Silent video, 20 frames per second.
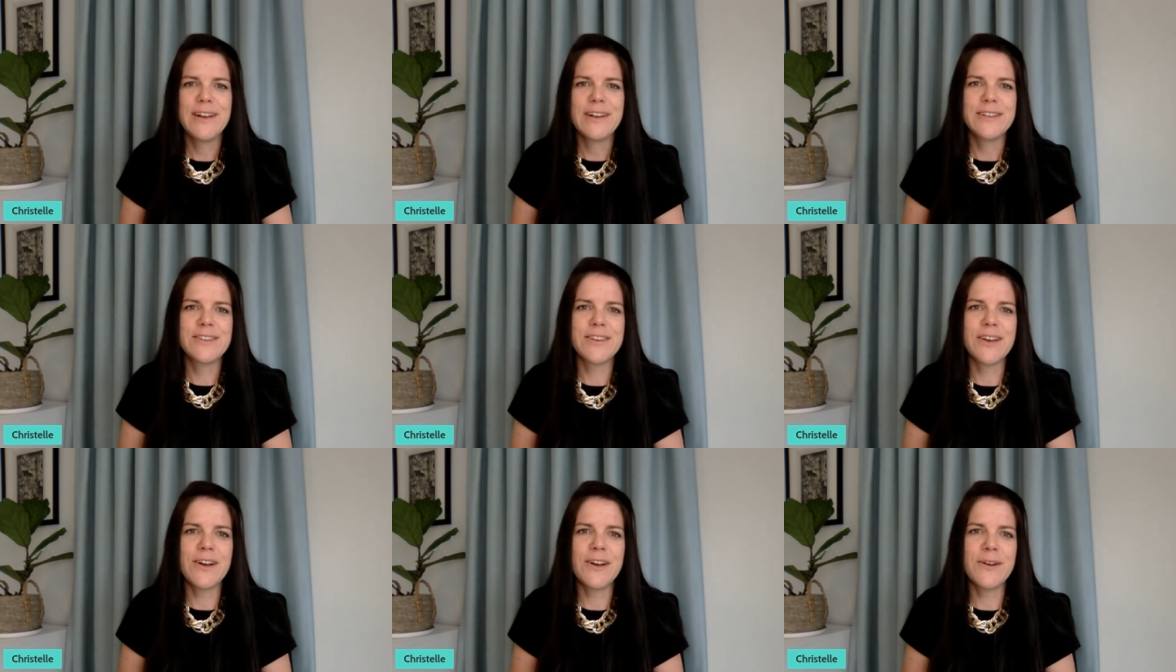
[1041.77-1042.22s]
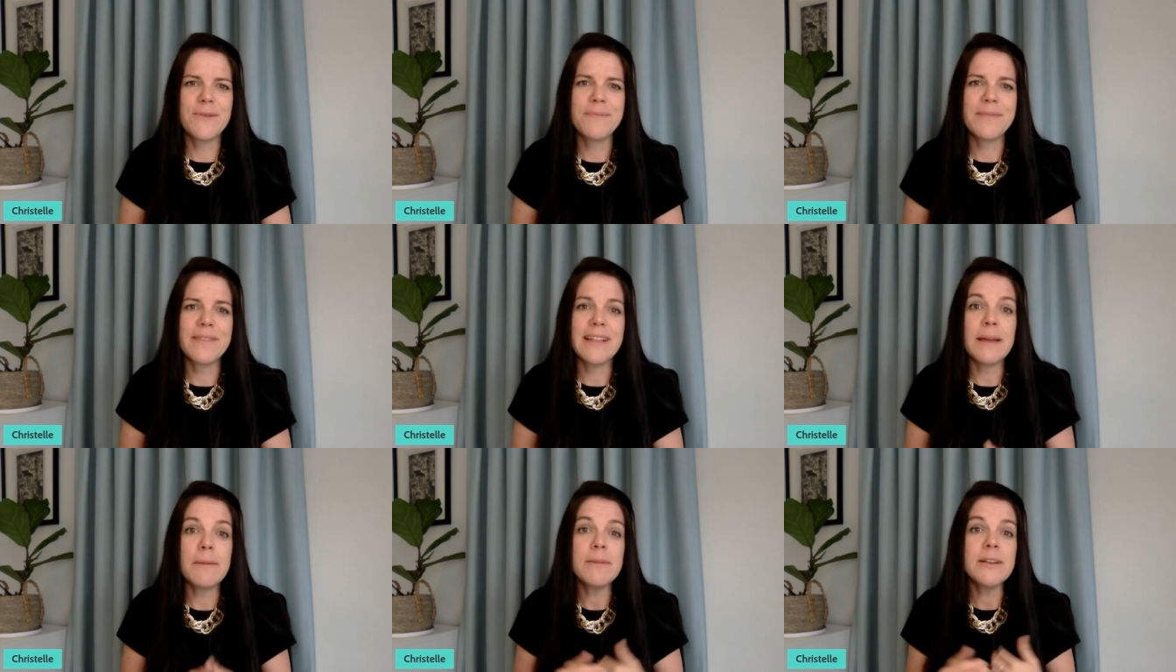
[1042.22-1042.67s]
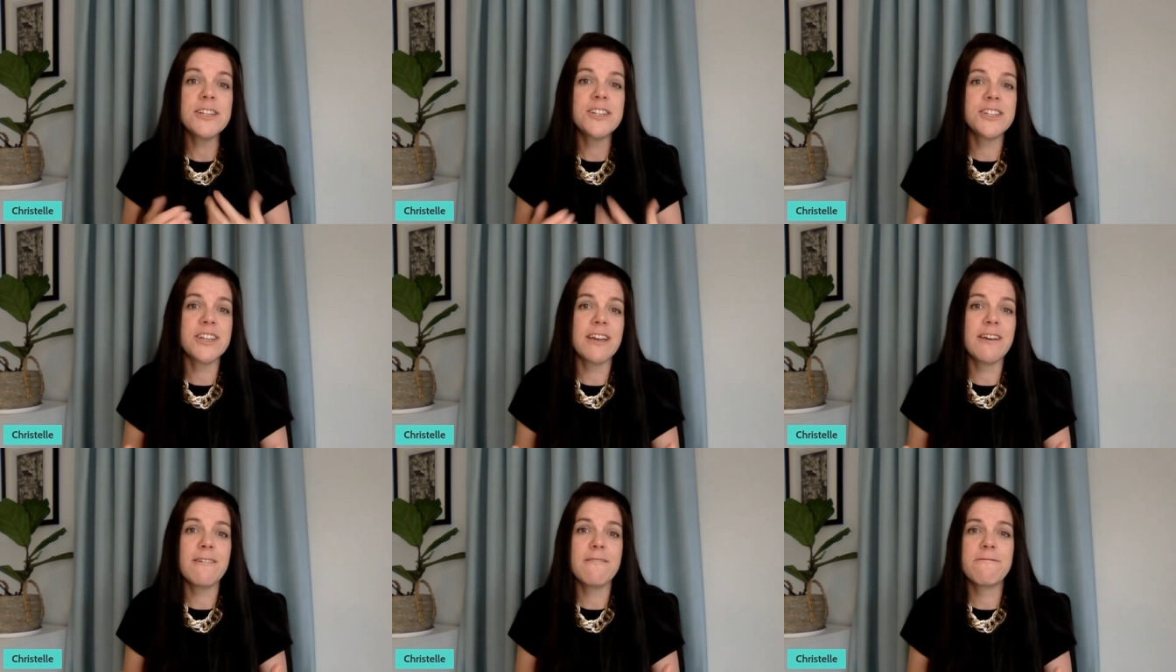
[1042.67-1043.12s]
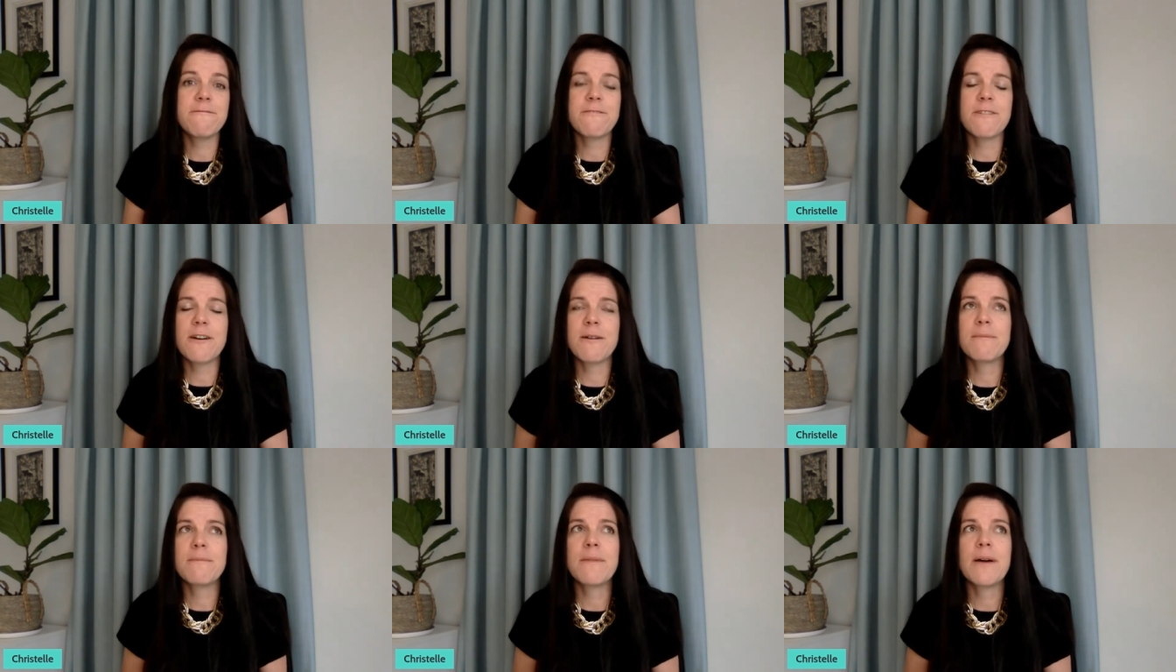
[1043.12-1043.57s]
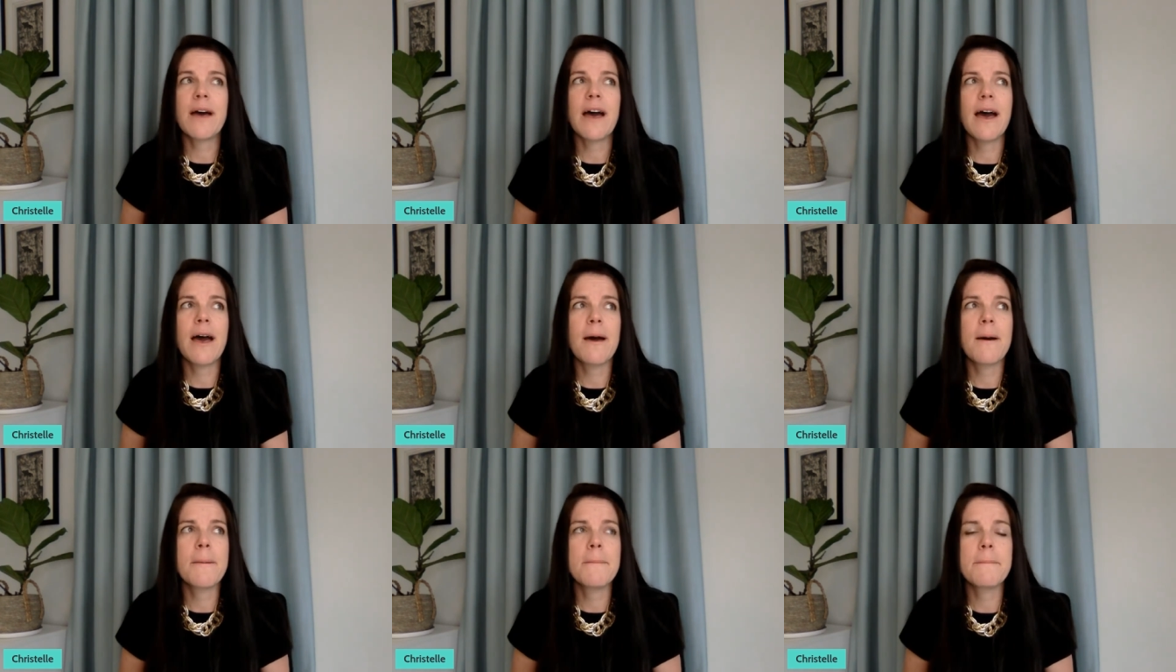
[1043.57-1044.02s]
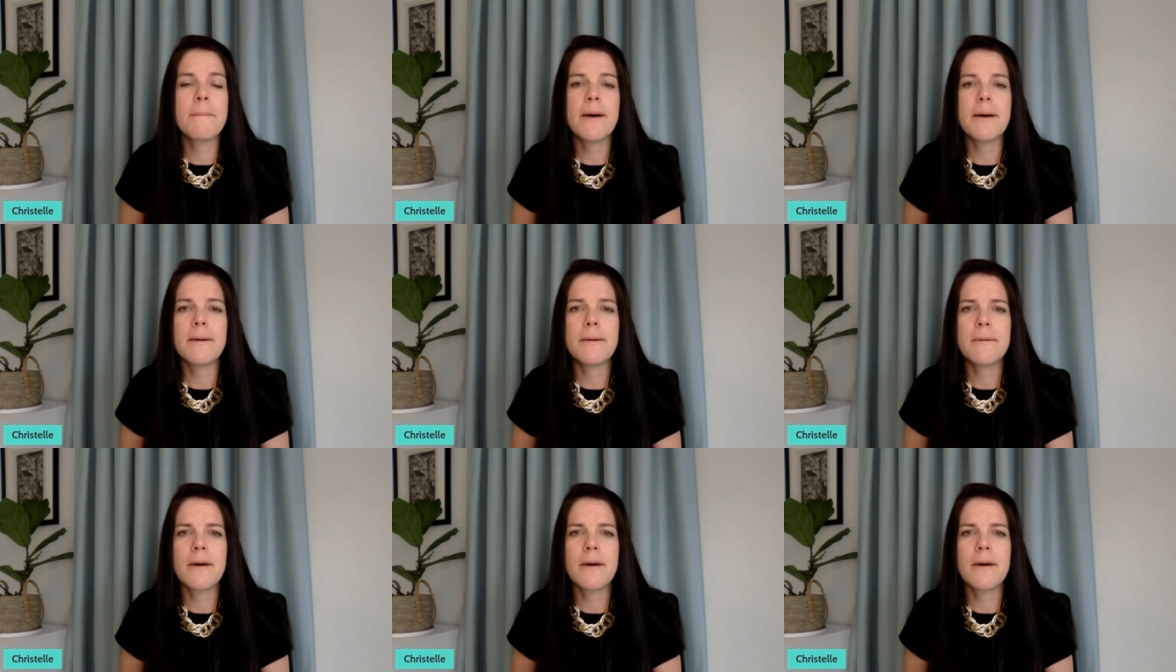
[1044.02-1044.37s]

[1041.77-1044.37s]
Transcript: So let me share from um,